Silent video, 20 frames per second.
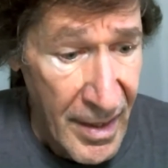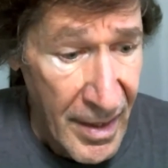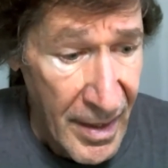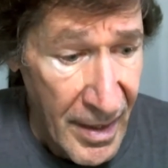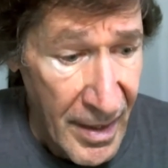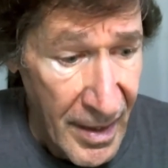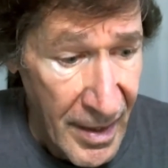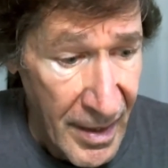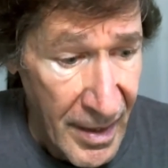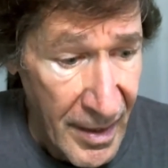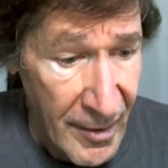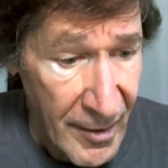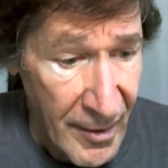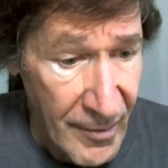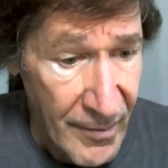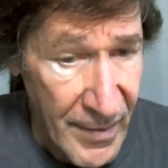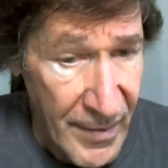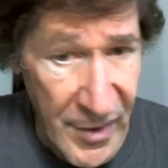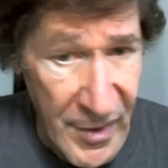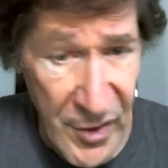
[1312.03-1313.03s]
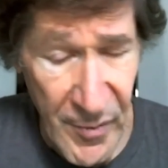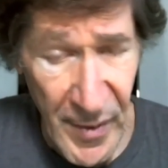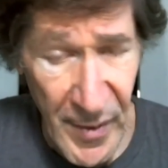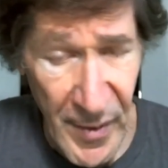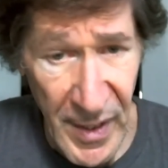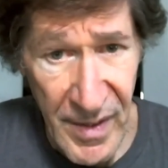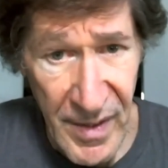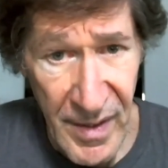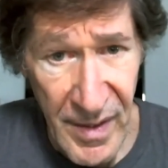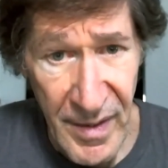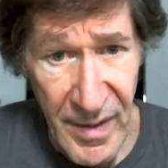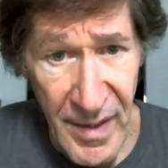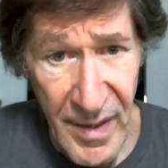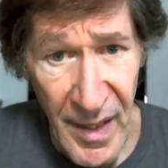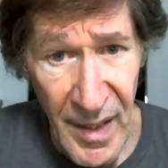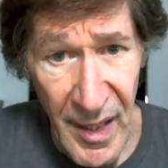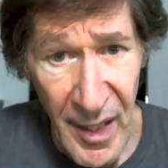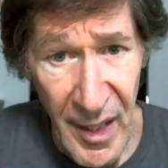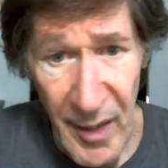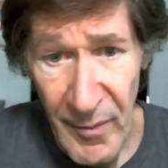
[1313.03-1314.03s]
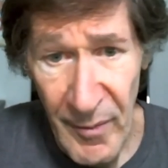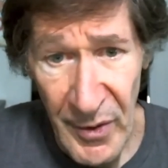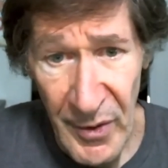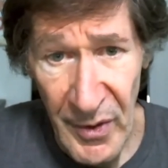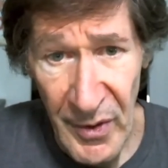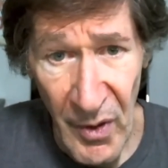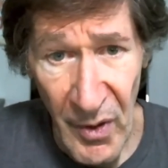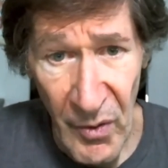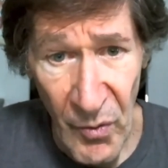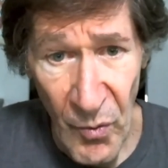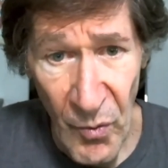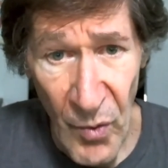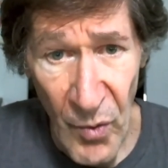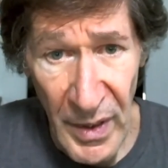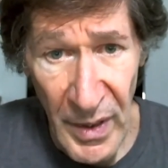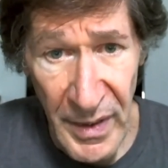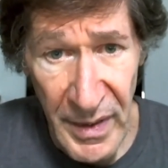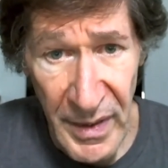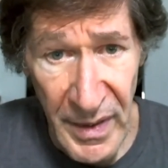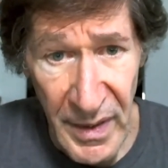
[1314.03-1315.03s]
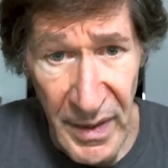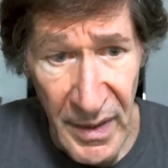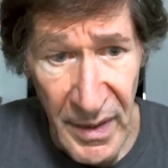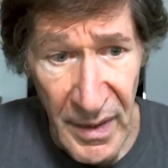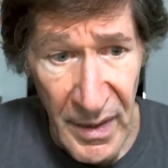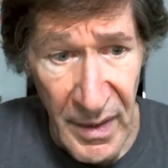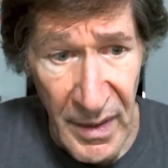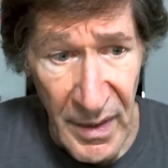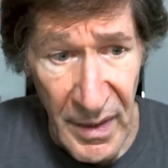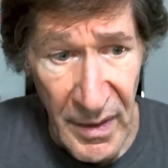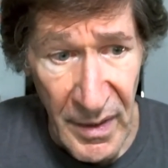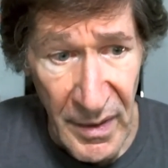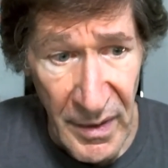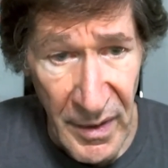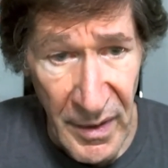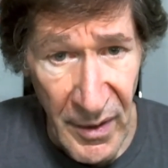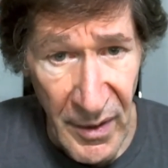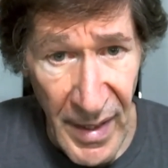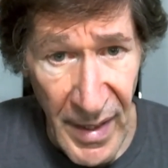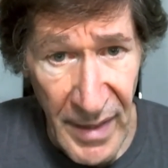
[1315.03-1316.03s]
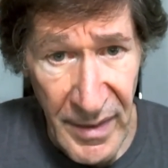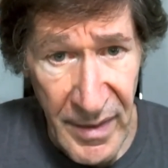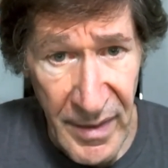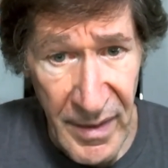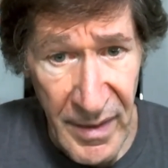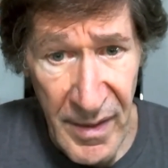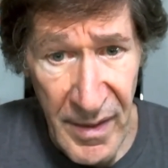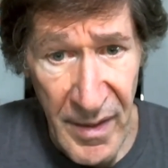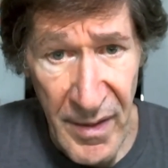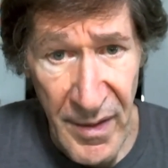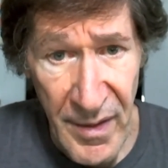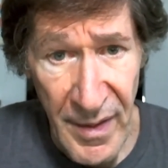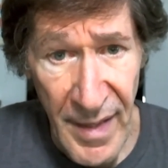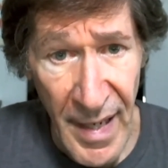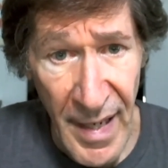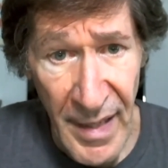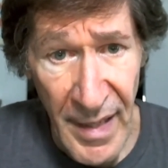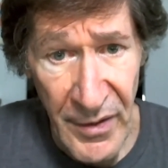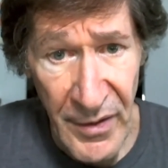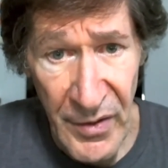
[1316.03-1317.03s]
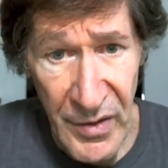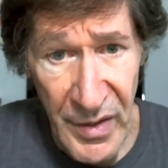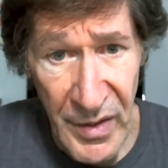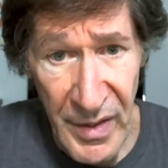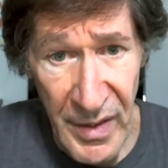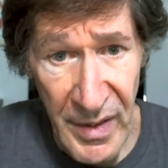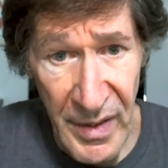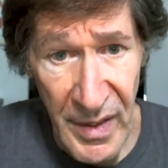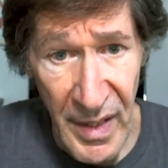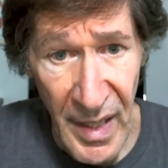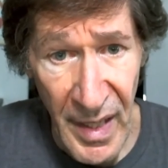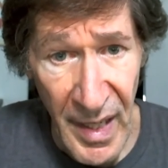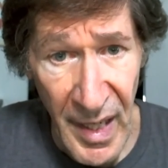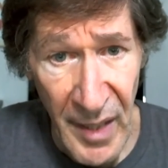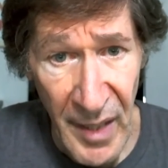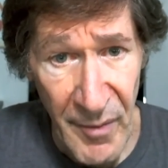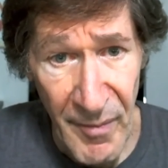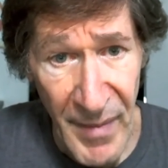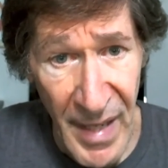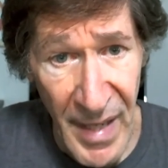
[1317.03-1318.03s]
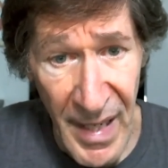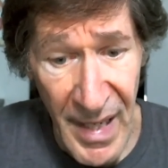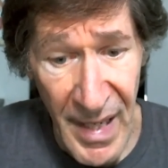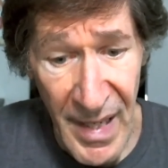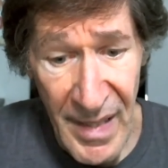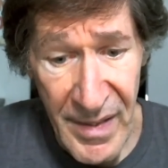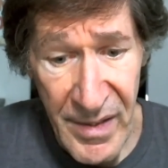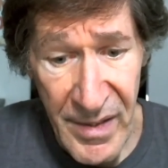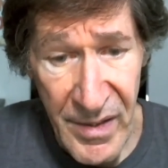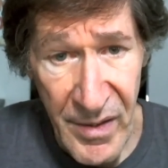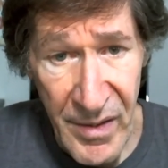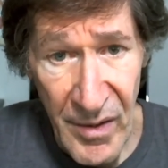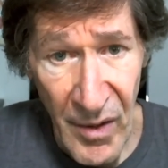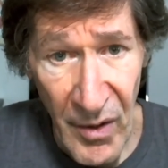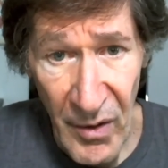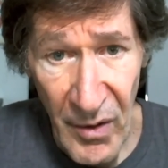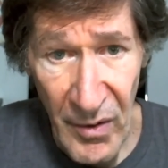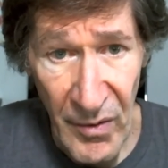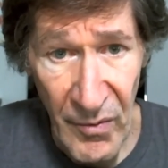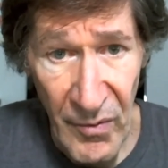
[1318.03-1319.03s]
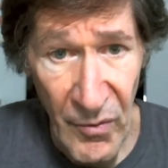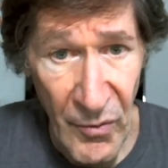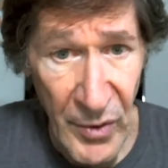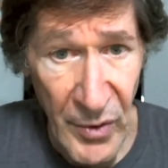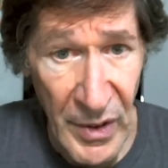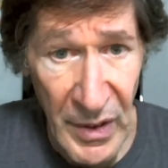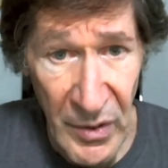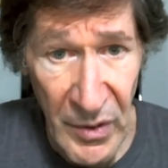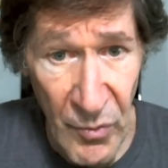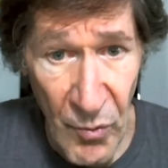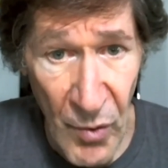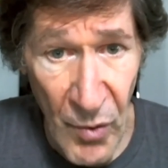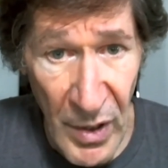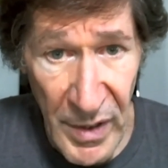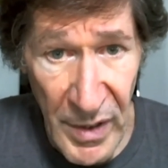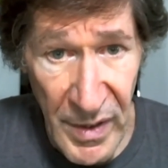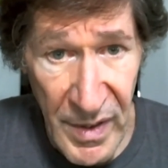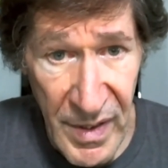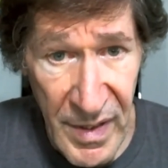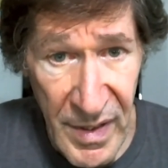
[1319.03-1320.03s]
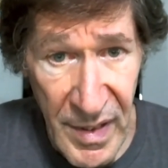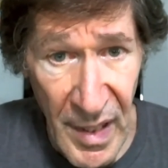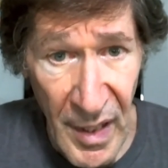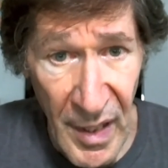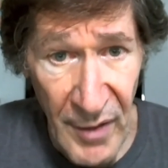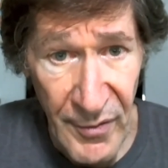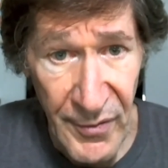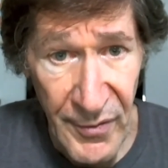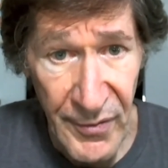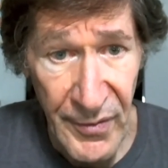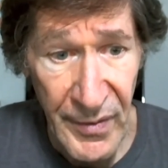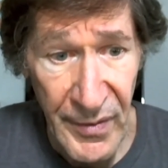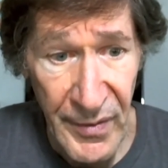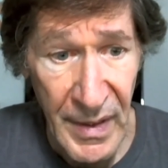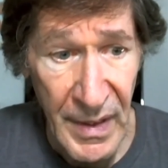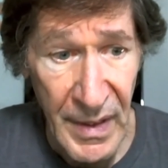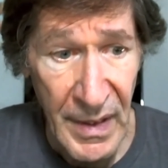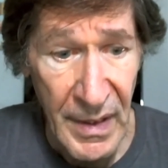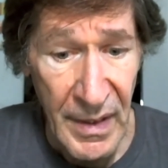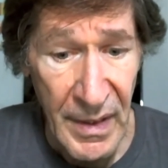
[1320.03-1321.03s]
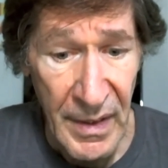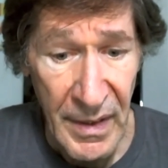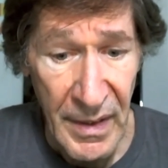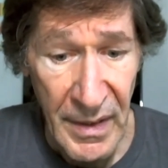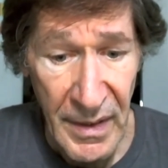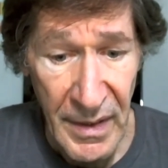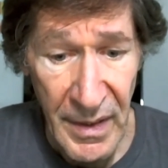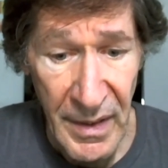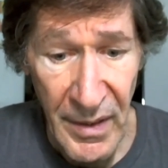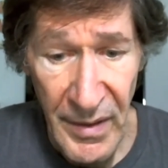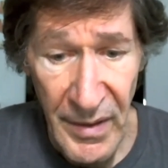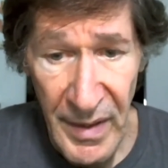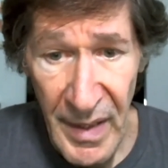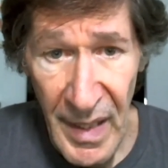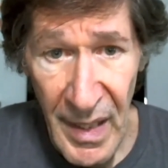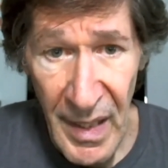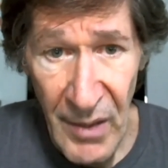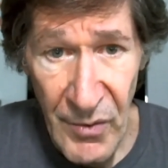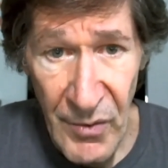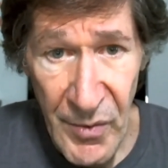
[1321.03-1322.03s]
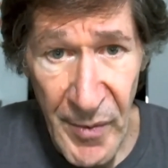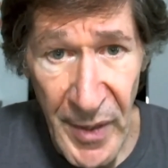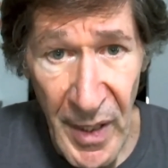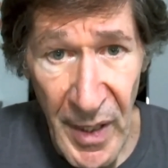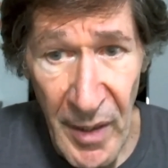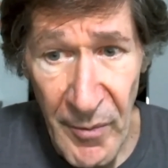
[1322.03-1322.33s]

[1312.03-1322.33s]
that space and time are one, you know, entity, that energy and mass are really one stuff. You know, the guy was beyond